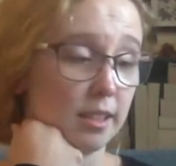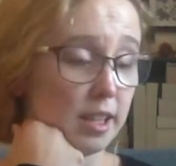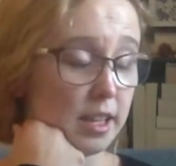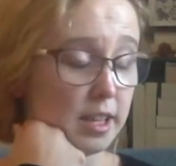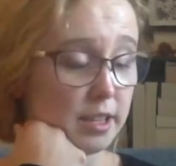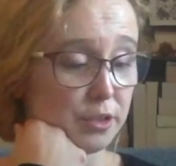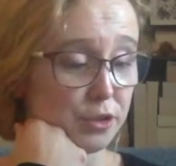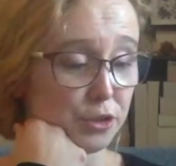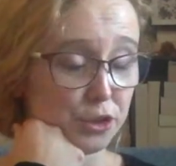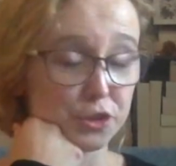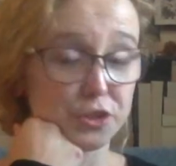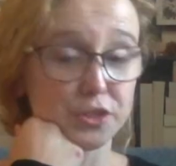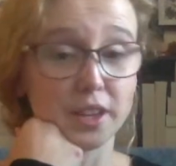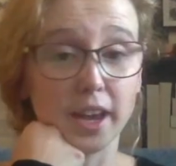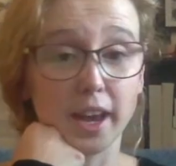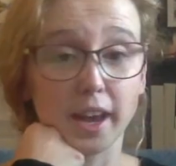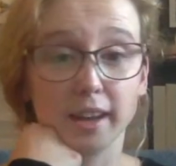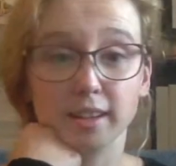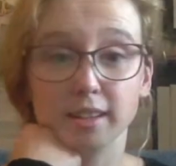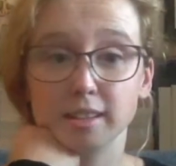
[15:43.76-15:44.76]
there's
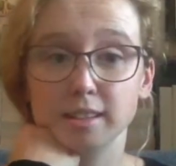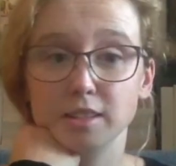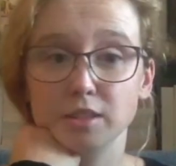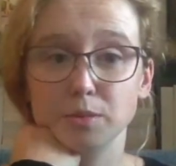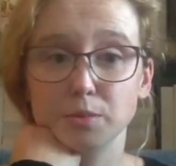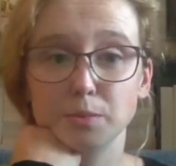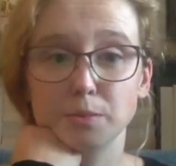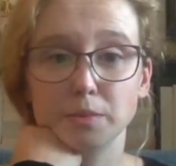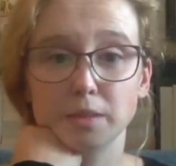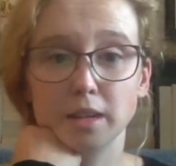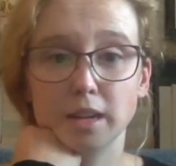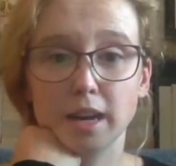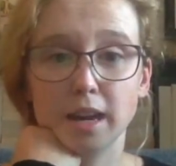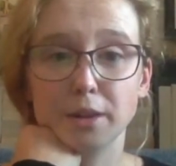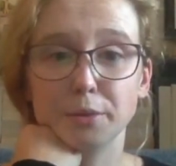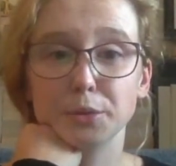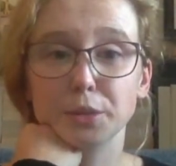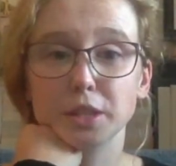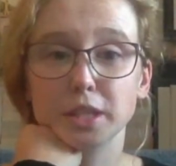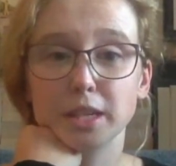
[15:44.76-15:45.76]
that. I
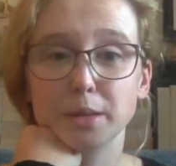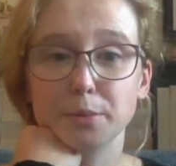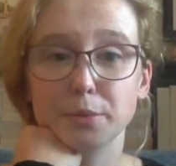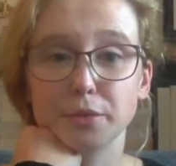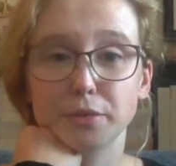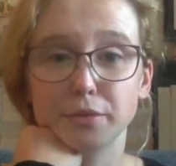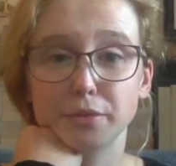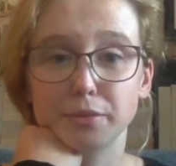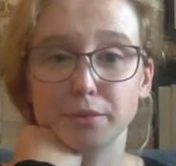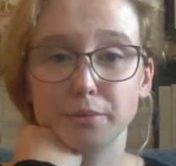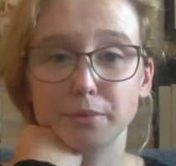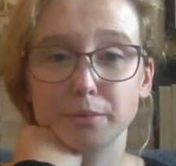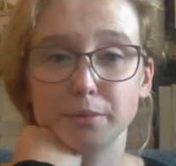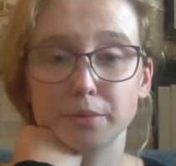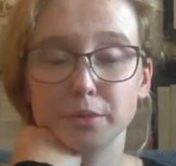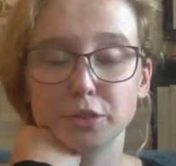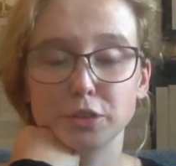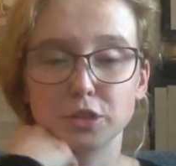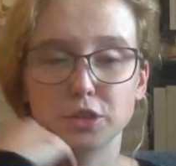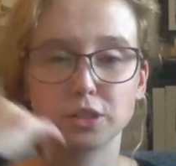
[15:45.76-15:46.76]
really am
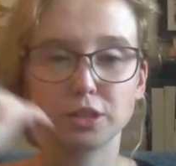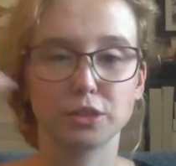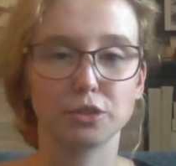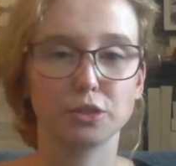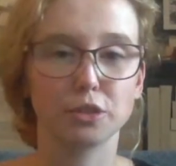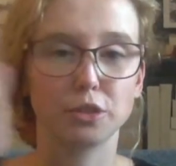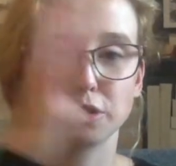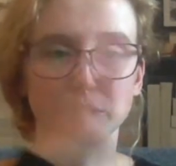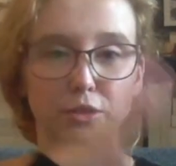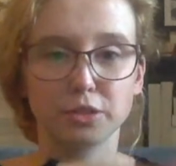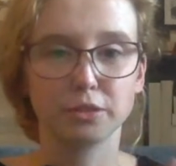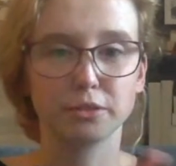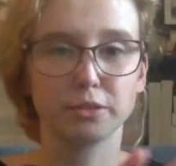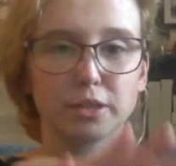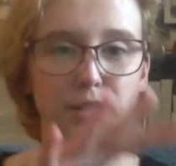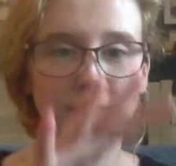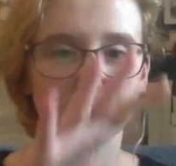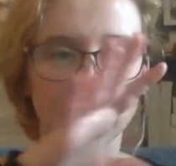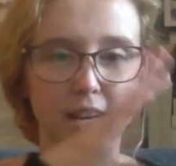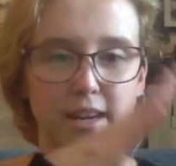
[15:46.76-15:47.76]
just to
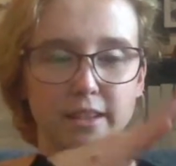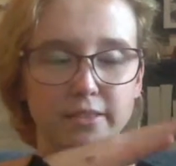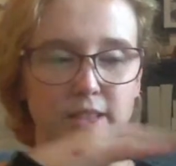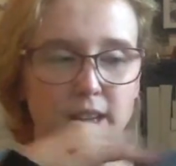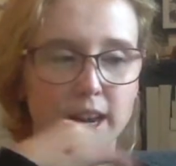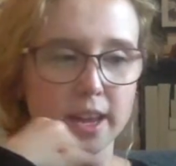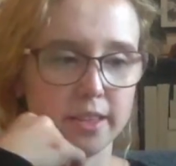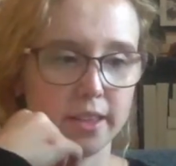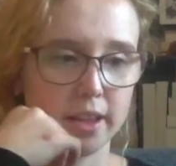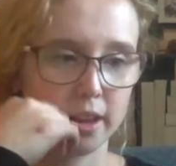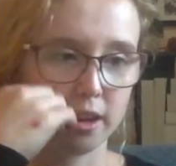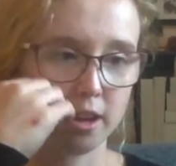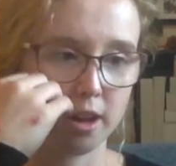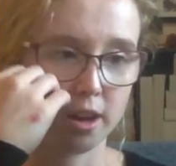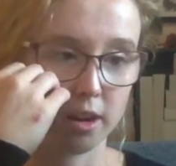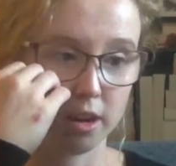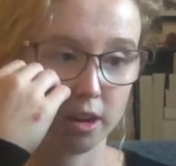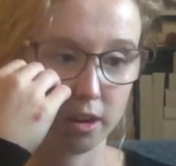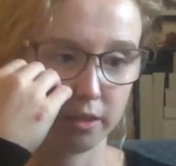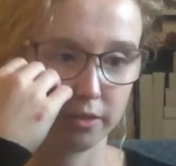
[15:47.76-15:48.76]
kind of tie that knot
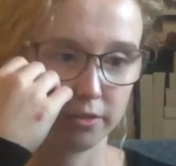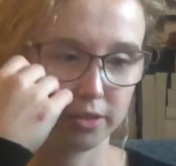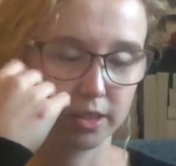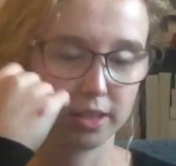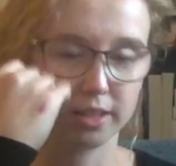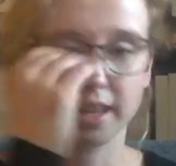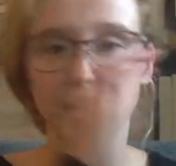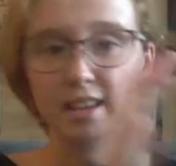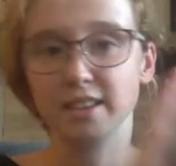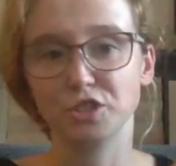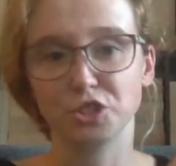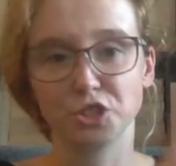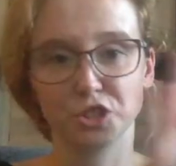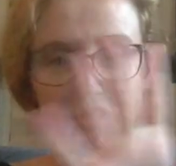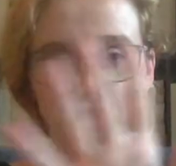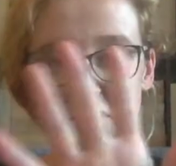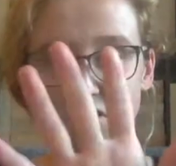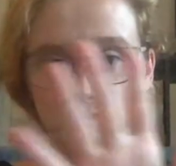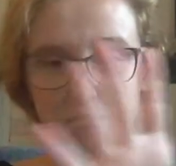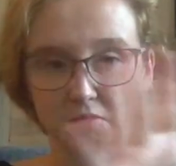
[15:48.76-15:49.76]
off. Zendaya
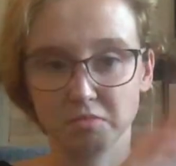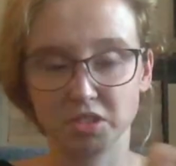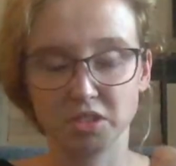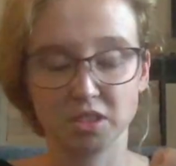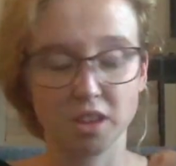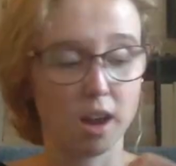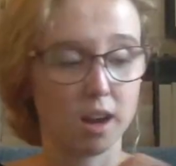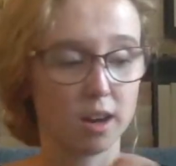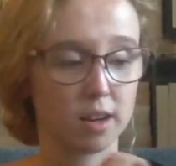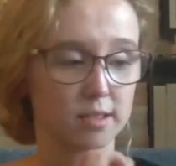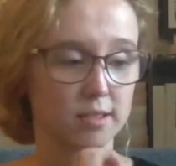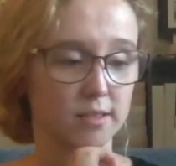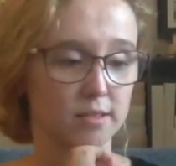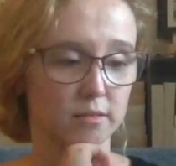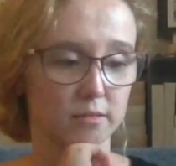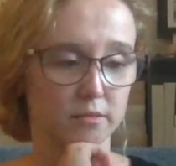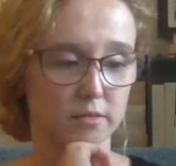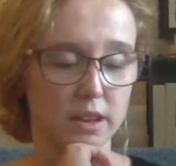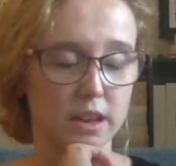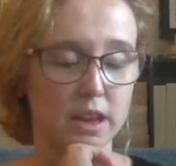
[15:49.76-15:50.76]
just sucks.
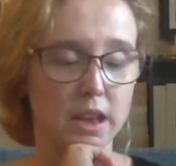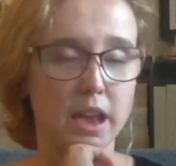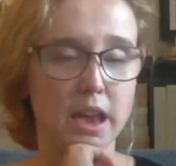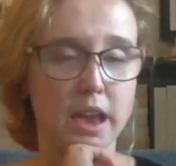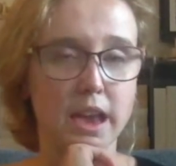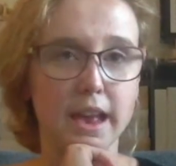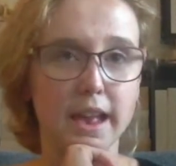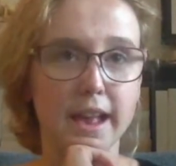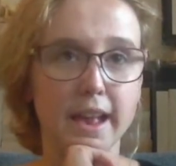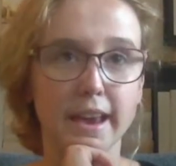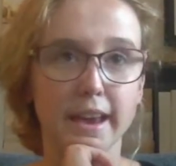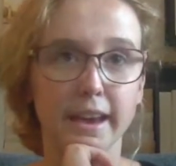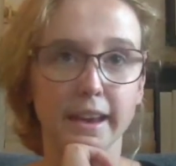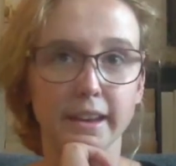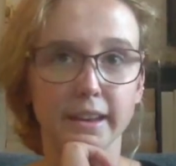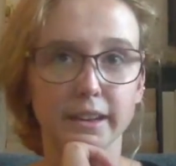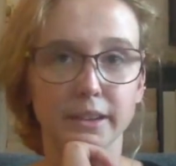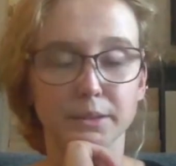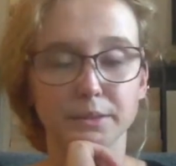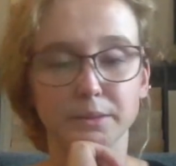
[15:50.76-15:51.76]

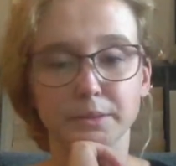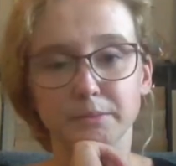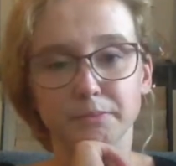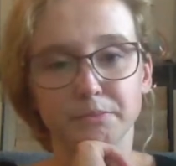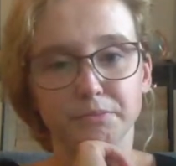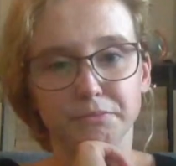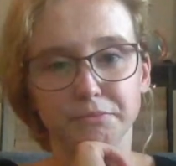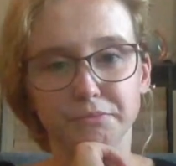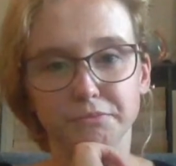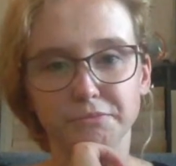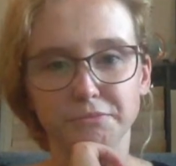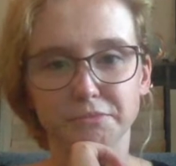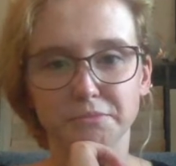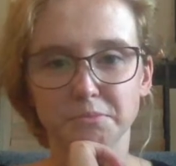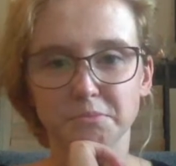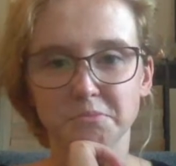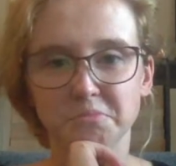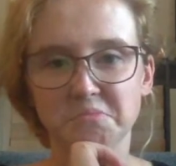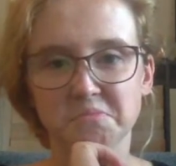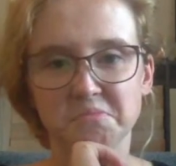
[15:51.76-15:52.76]
And
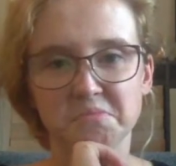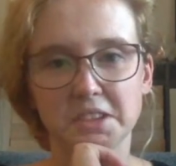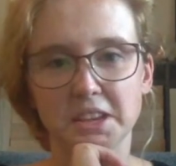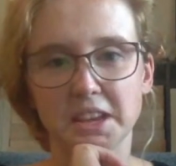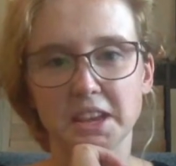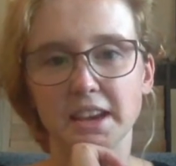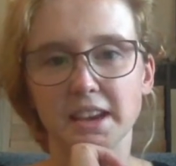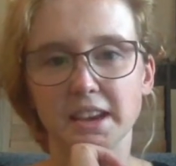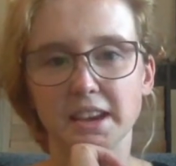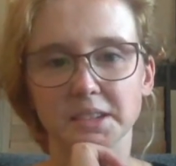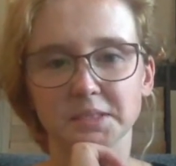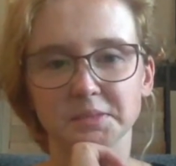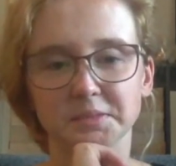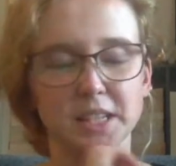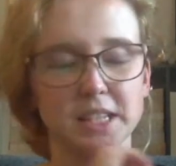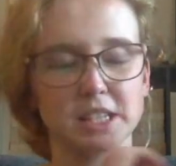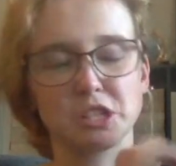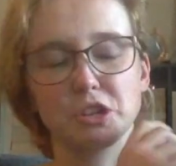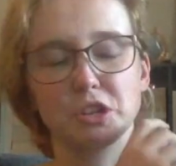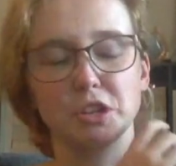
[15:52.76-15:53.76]
yeah,
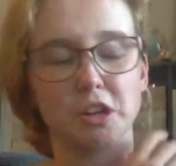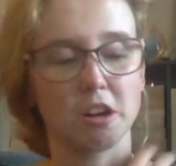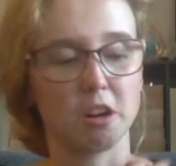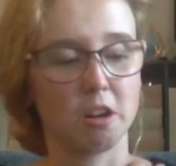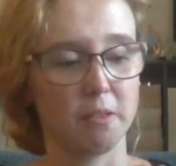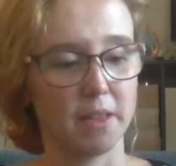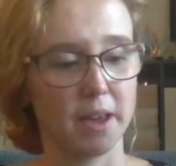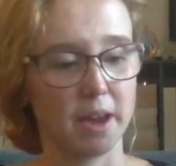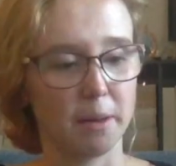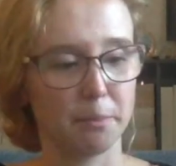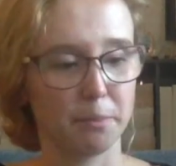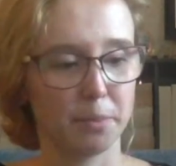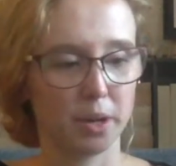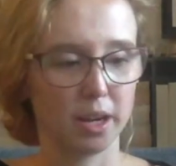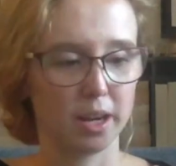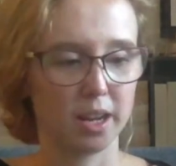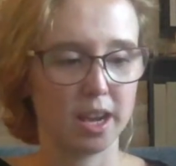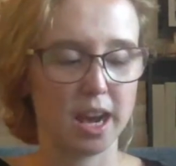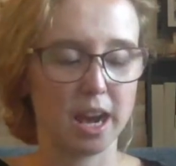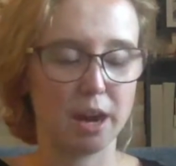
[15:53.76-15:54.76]
that's all I got on that.
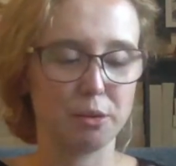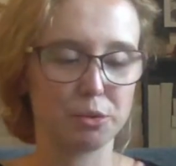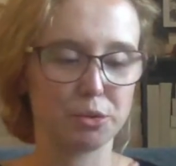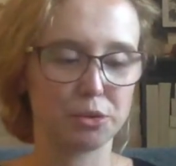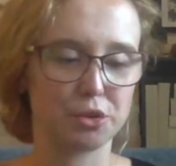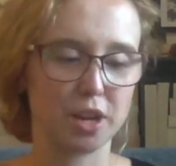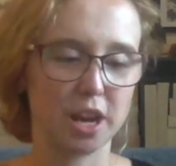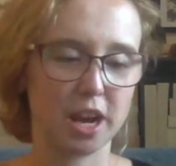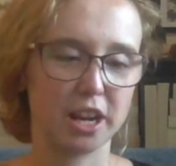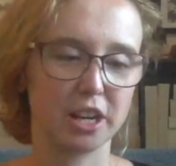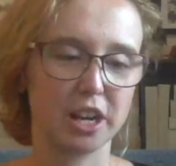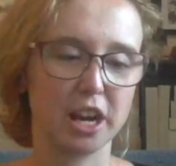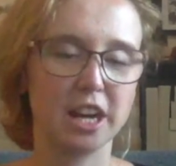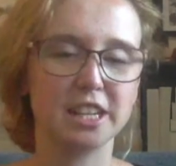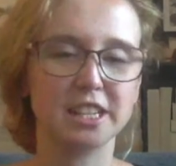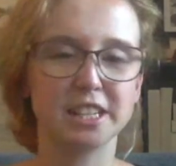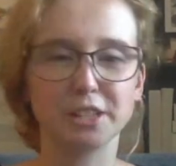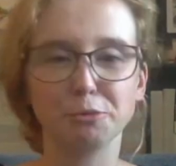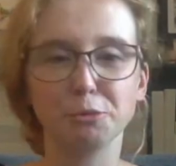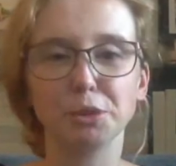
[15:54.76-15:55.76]
But I
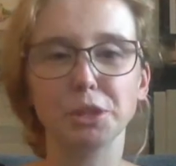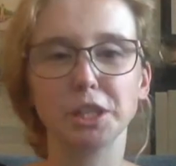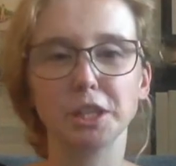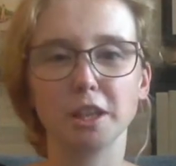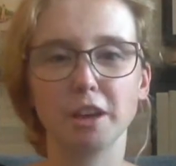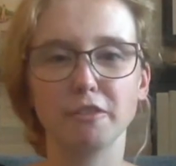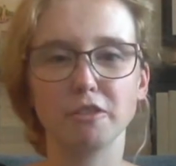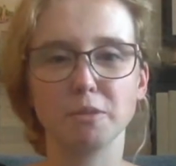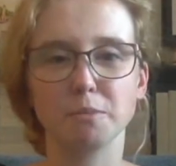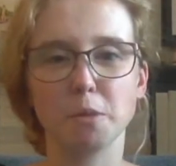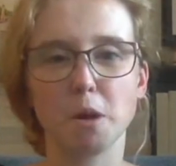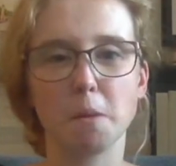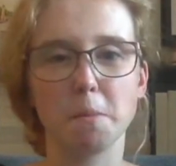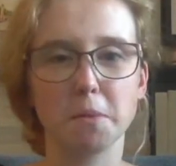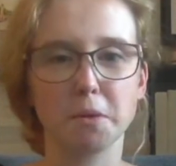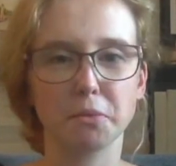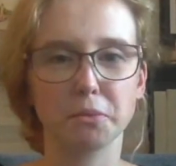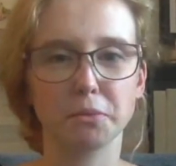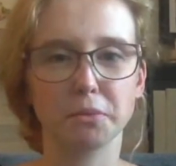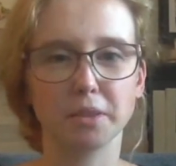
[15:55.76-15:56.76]
did really love the
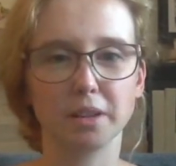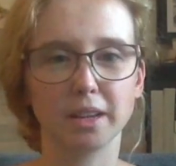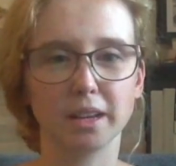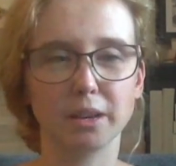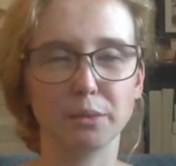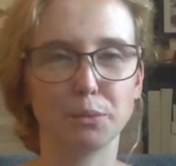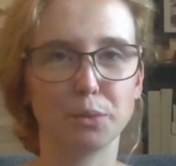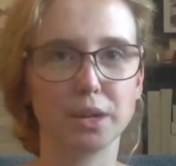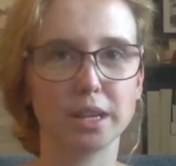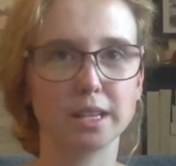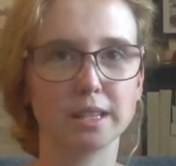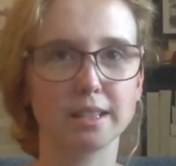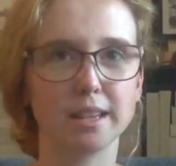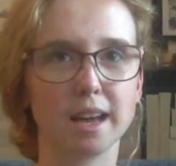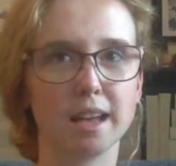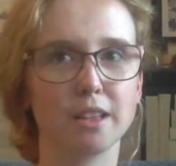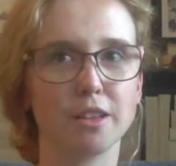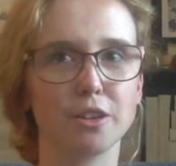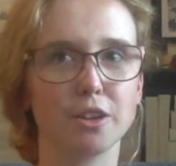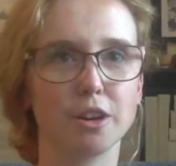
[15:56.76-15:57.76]
moment when
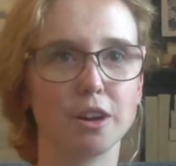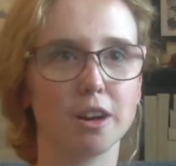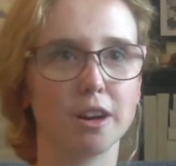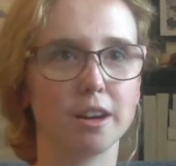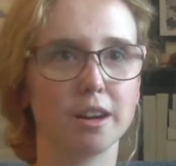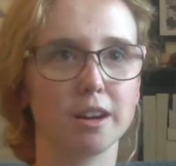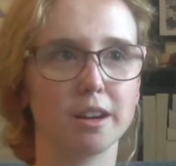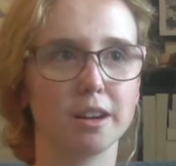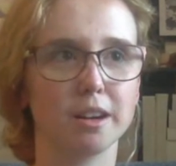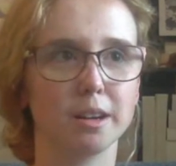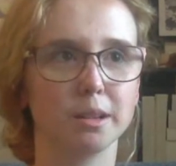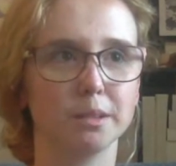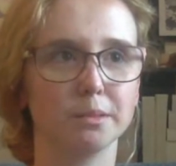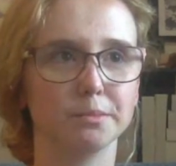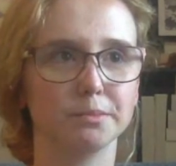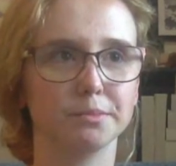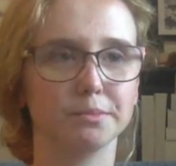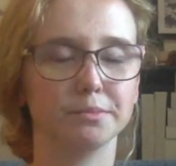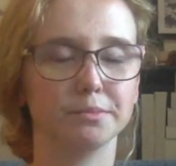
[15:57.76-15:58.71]
Dalinar